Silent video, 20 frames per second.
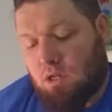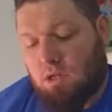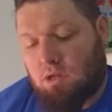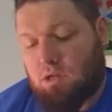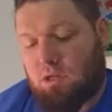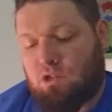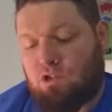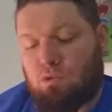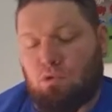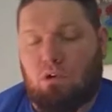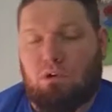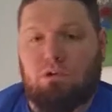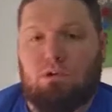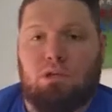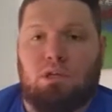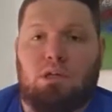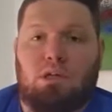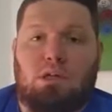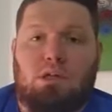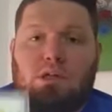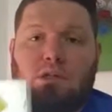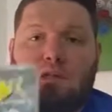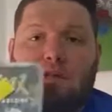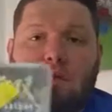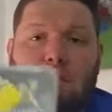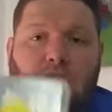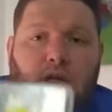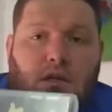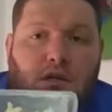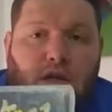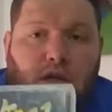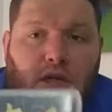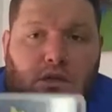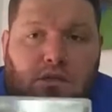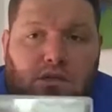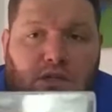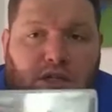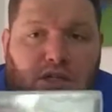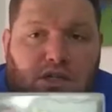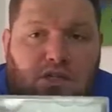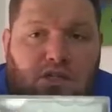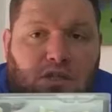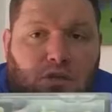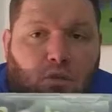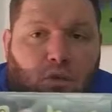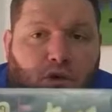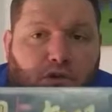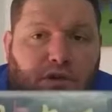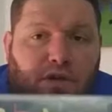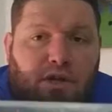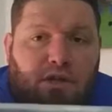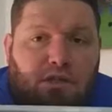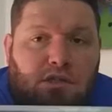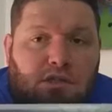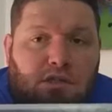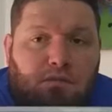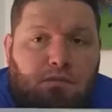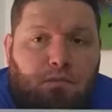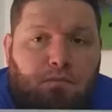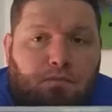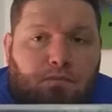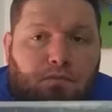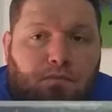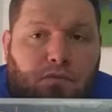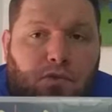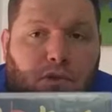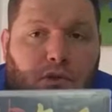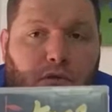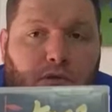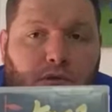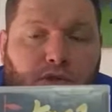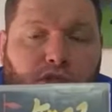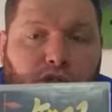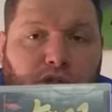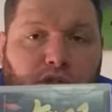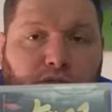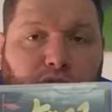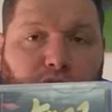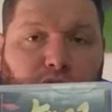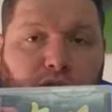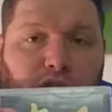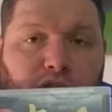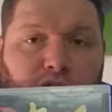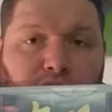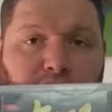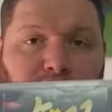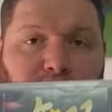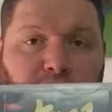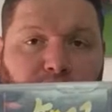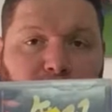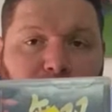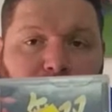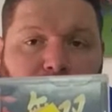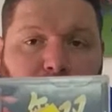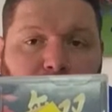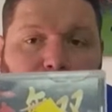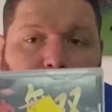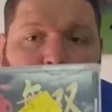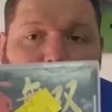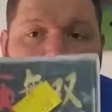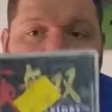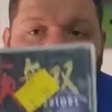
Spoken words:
And this one is Dynasty Warriors, which is a versus fighter.